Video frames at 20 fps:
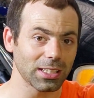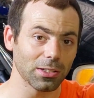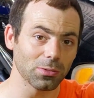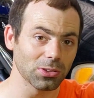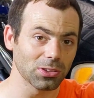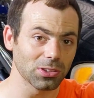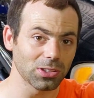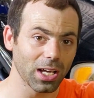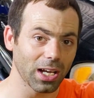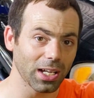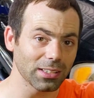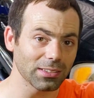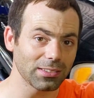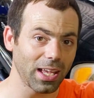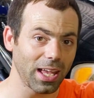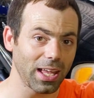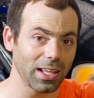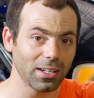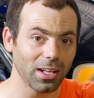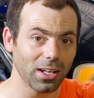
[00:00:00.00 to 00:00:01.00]
It was cut
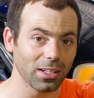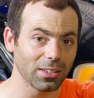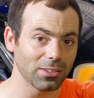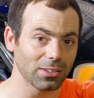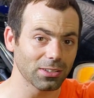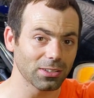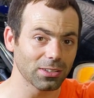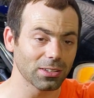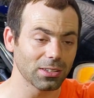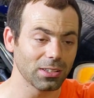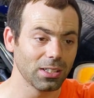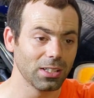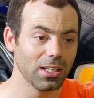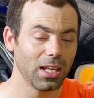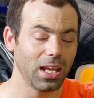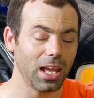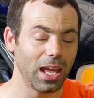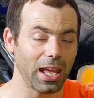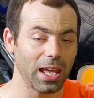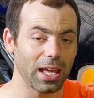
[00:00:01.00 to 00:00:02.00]
10 under
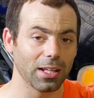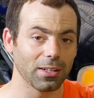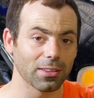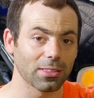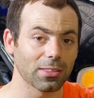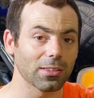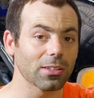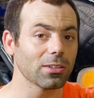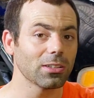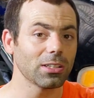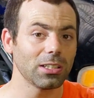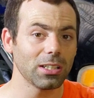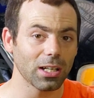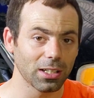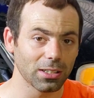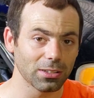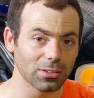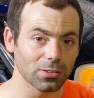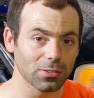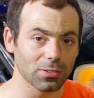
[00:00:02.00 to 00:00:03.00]
and 30
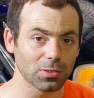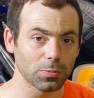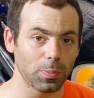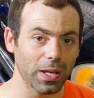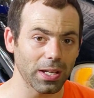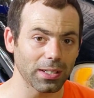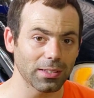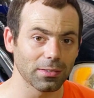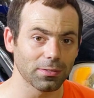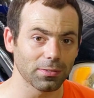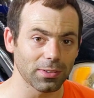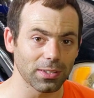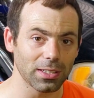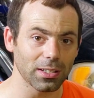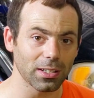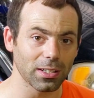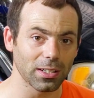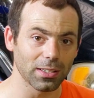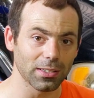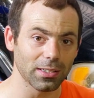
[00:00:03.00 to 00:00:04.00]
under
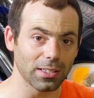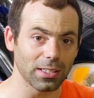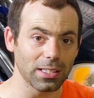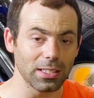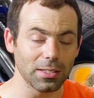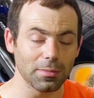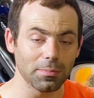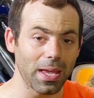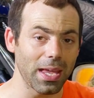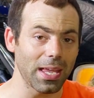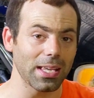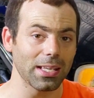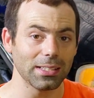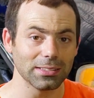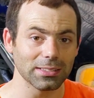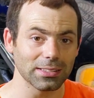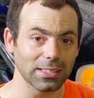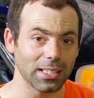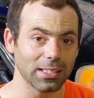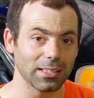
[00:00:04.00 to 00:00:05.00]
respectively on the
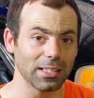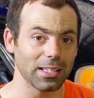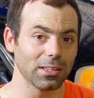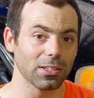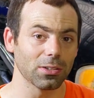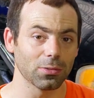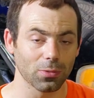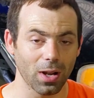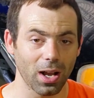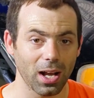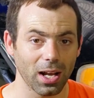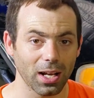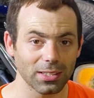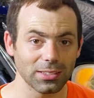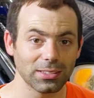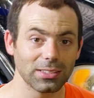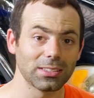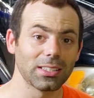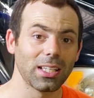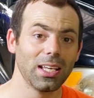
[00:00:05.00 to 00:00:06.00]
mains and then the
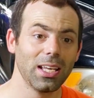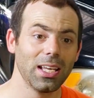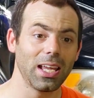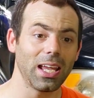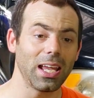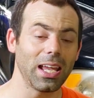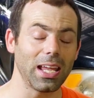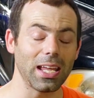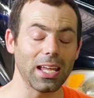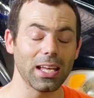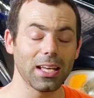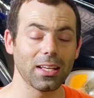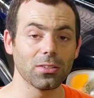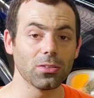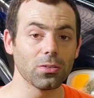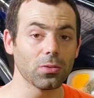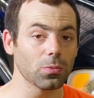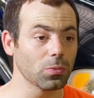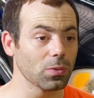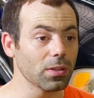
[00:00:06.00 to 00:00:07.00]
rods.
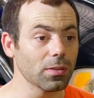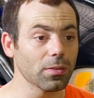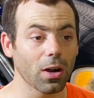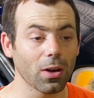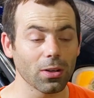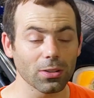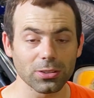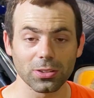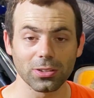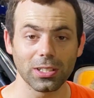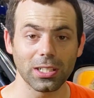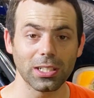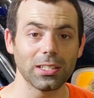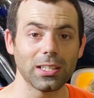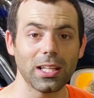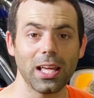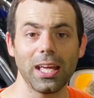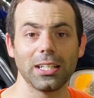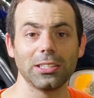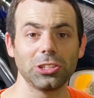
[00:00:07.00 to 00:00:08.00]
And we were also
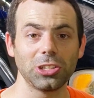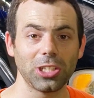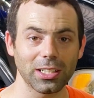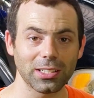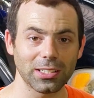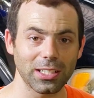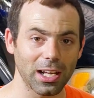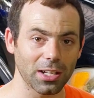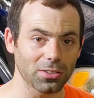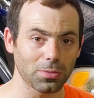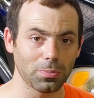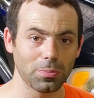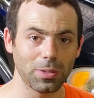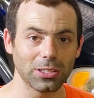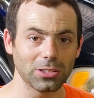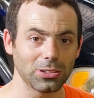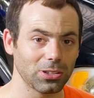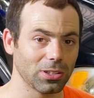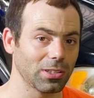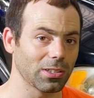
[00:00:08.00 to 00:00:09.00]
getting the head checked out to
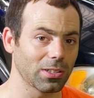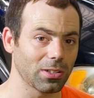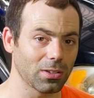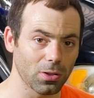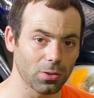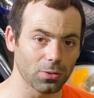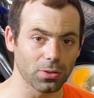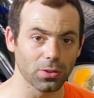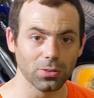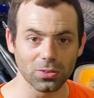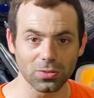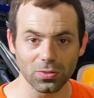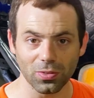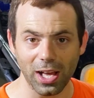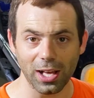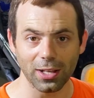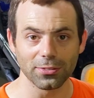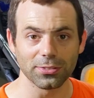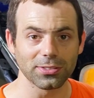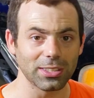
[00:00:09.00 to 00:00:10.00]
make sure there are no loose
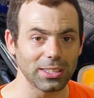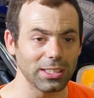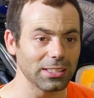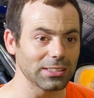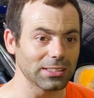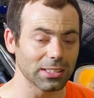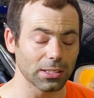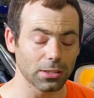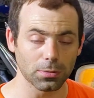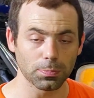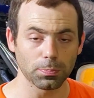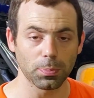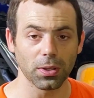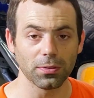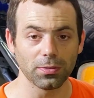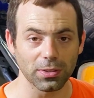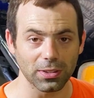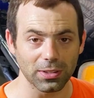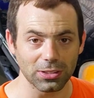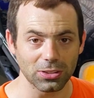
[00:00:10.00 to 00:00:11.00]
valve seats, that it's
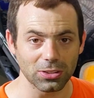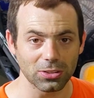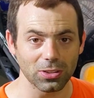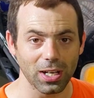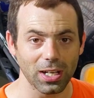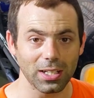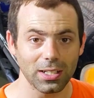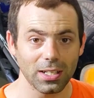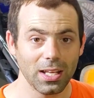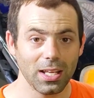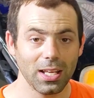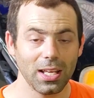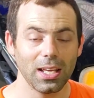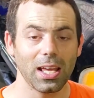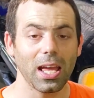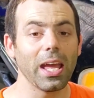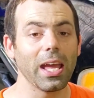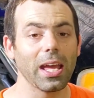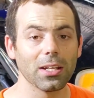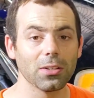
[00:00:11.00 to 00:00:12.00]
perfectly straight.
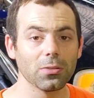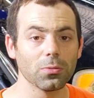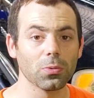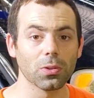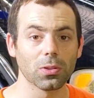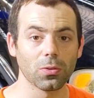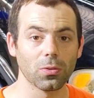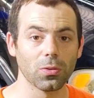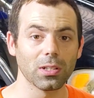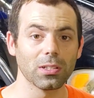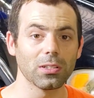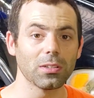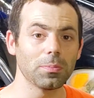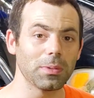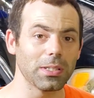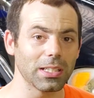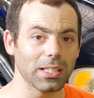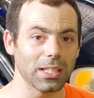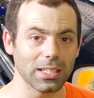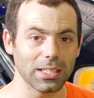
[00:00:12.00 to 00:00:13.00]
And we're going to
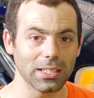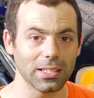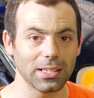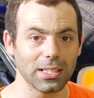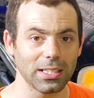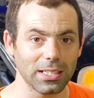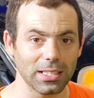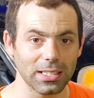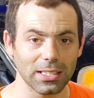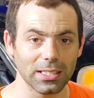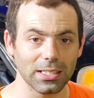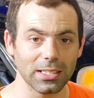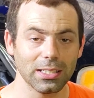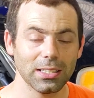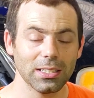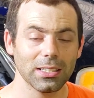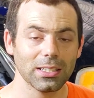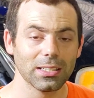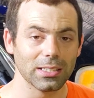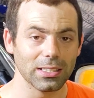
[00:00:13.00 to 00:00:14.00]
be getting
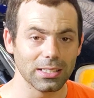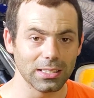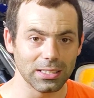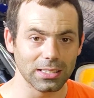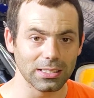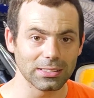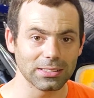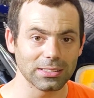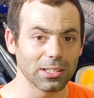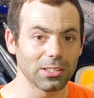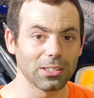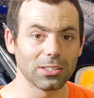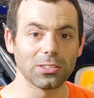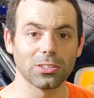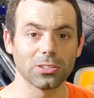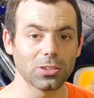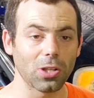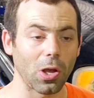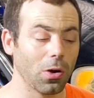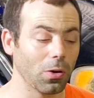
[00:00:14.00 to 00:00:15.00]
the
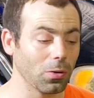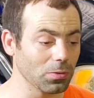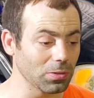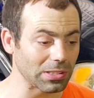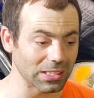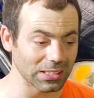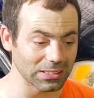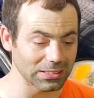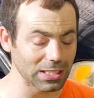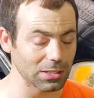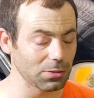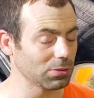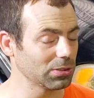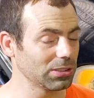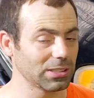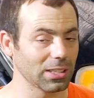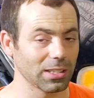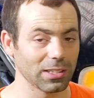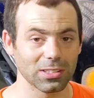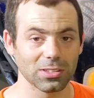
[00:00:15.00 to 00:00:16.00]
cylinders honed because they were
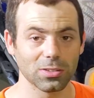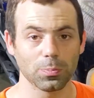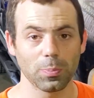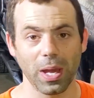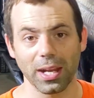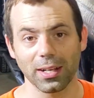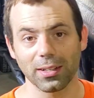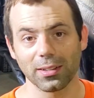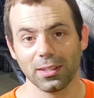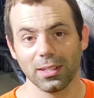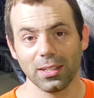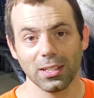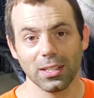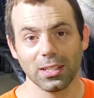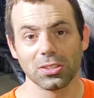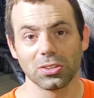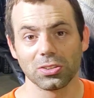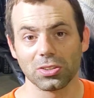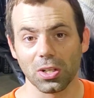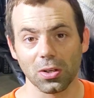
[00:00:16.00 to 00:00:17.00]
still in spec.
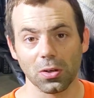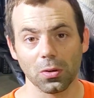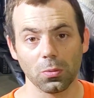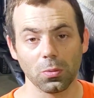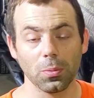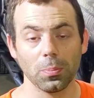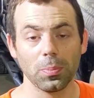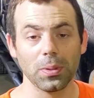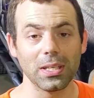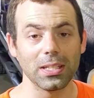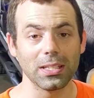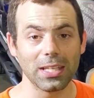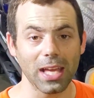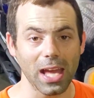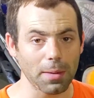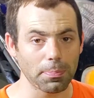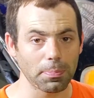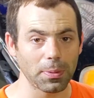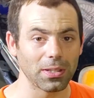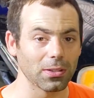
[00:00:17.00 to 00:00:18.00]
So we'll be
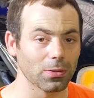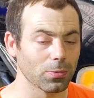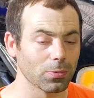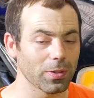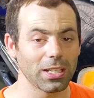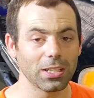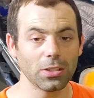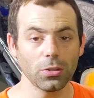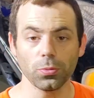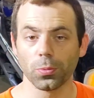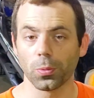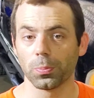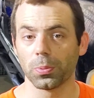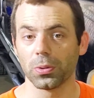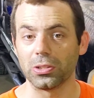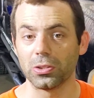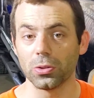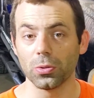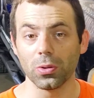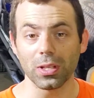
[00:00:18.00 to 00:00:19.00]
gapping the rings. We'll
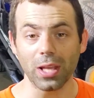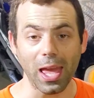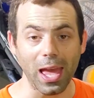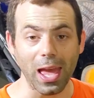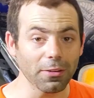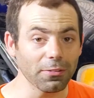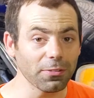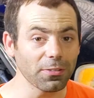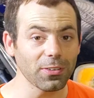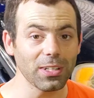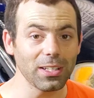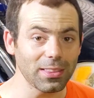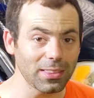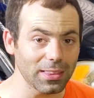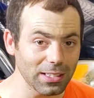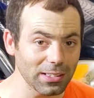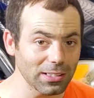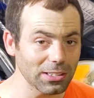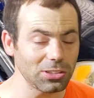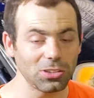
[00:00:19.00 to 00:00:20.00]
be doing
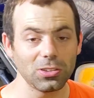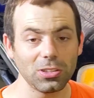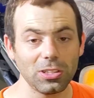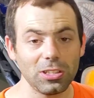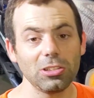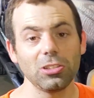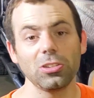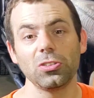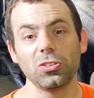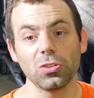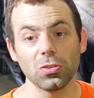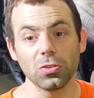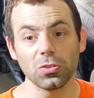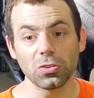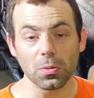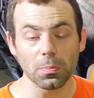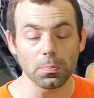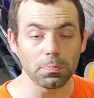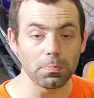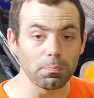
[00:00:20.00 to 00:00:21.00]
everything that you need to do
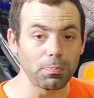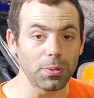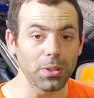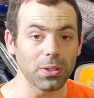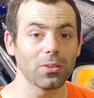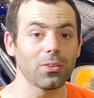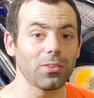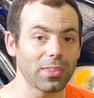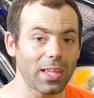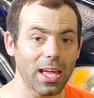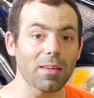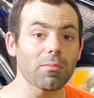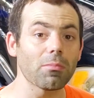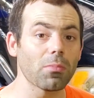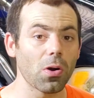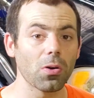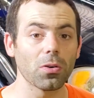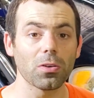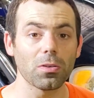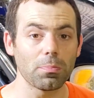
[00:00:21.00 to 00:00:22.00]
to build that
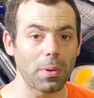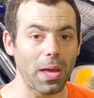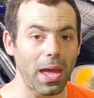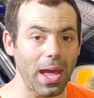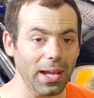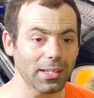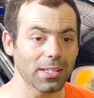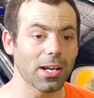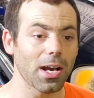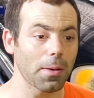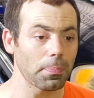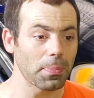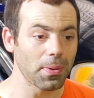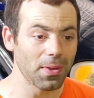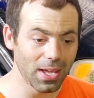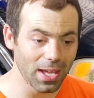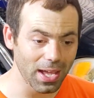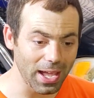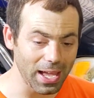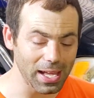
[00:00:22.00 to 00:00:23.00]
motor back
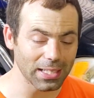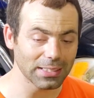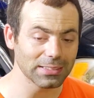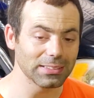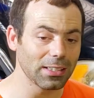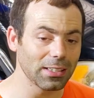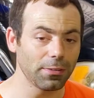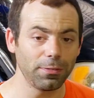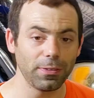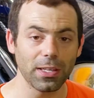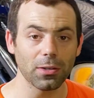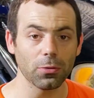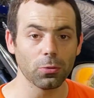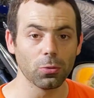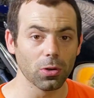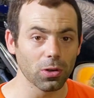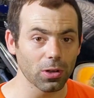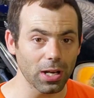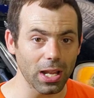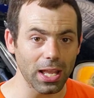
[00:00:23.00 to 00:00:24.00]
up as if it
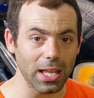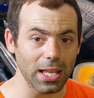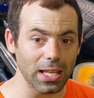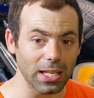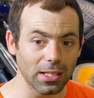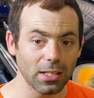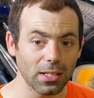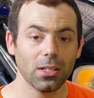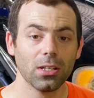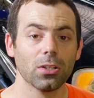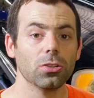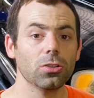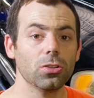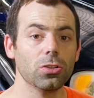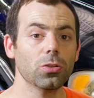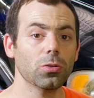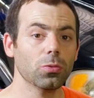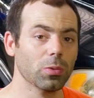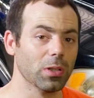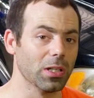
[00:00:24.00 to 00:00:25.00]
were a
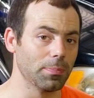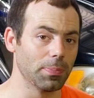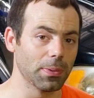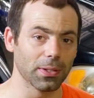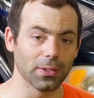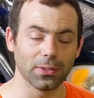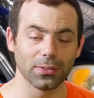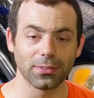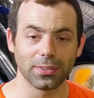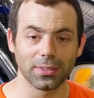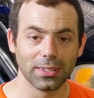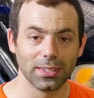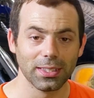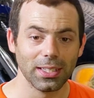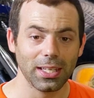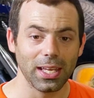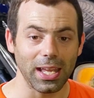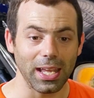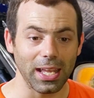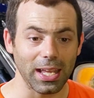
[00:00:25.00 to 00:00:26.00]
new rebuild.
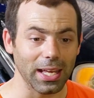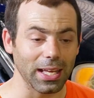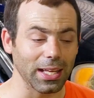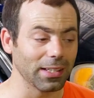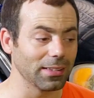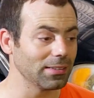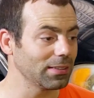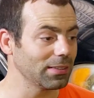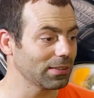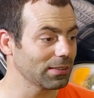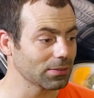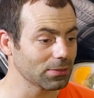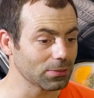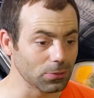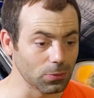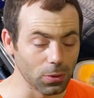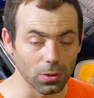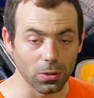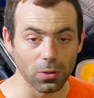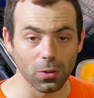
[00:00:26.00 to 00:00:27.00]
And
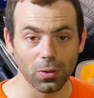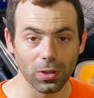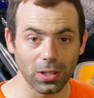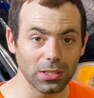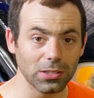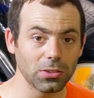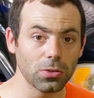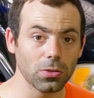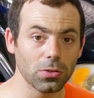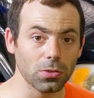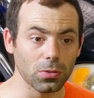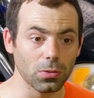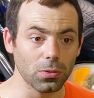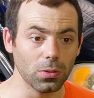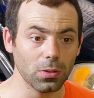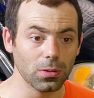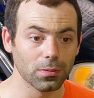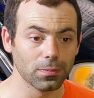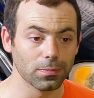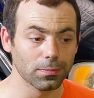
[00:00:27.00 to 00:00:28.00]
we're going
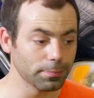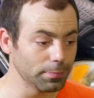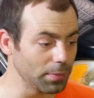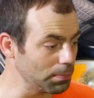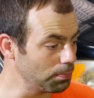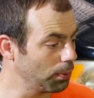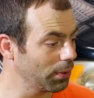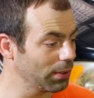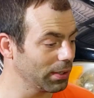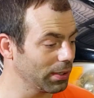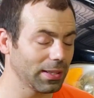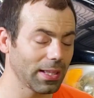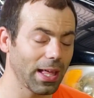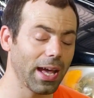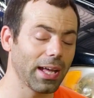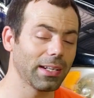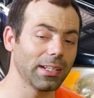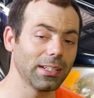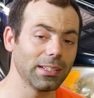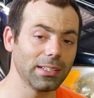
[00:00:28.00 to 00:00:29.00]
to be putting
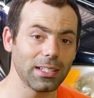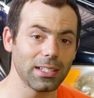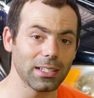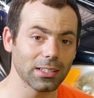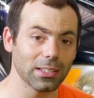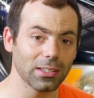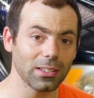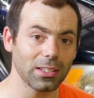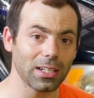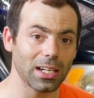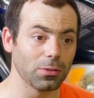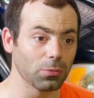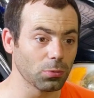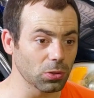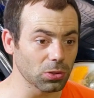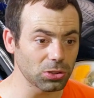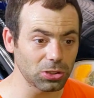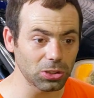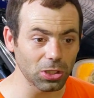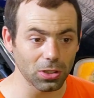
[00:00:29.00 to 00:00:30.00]
that in here, and
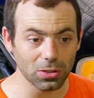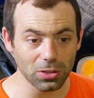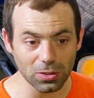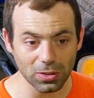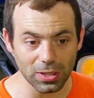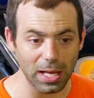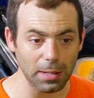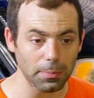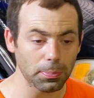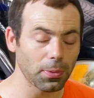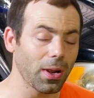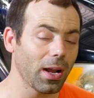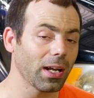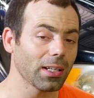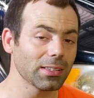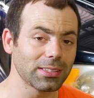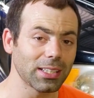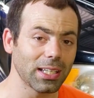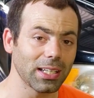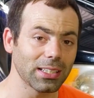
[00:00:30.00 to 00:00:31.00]
we'll show you that
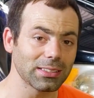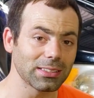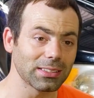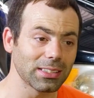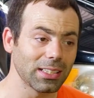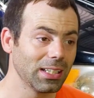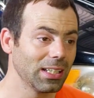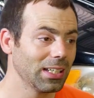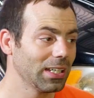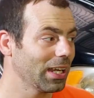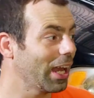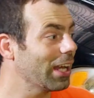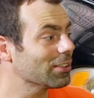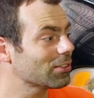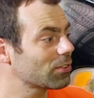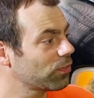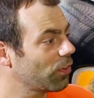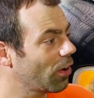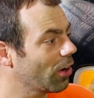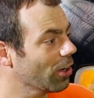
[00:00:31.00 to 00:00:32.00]
process.
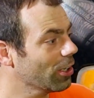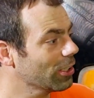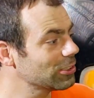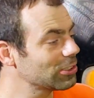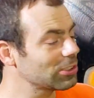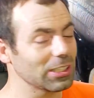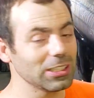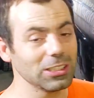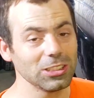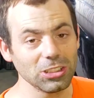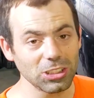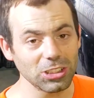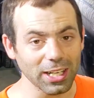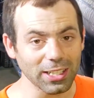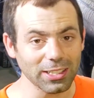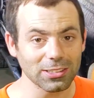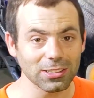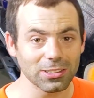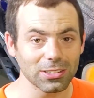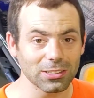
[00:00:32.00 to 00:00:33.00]
As far as
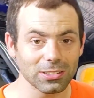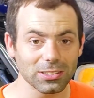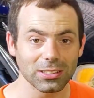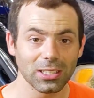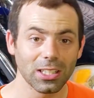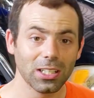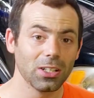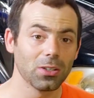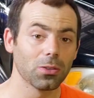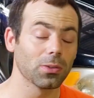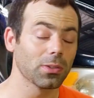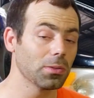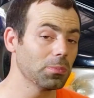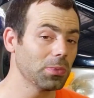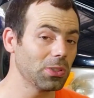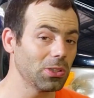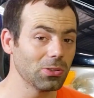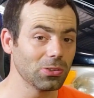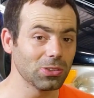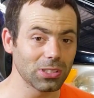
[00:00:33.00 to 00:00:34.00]
injectors, we're going to
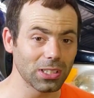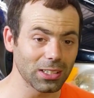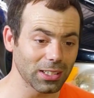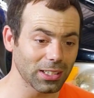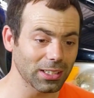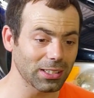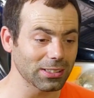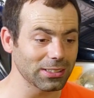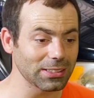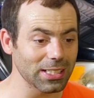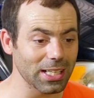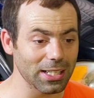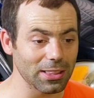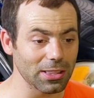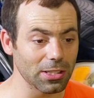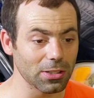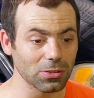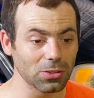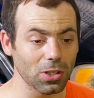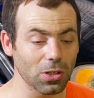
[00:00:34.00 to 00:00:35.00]
be using, like I
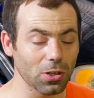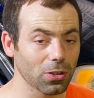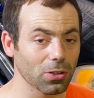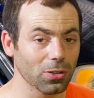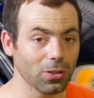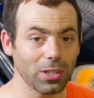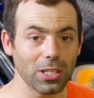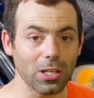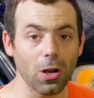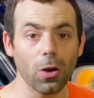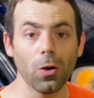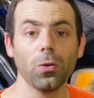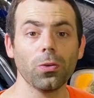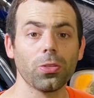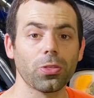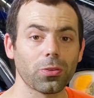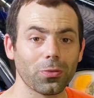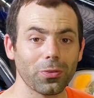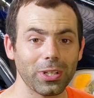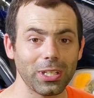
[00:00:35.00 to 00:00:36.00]
said, those early
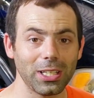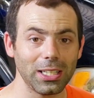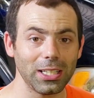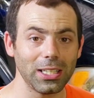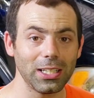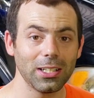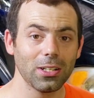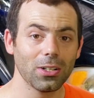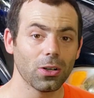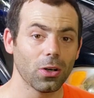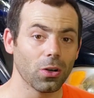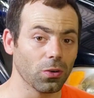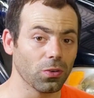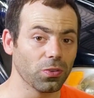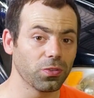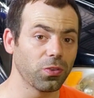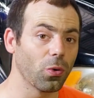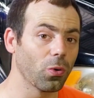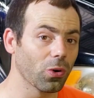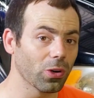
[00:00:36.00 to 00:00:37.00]
03,
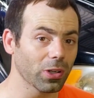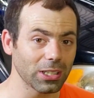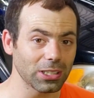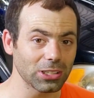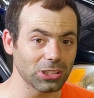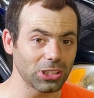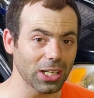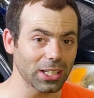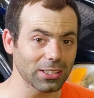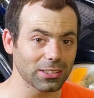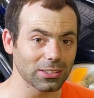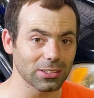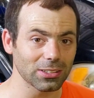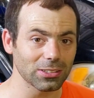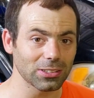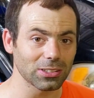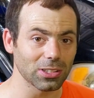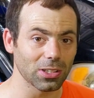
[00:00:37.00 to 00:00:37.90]
04 injectors.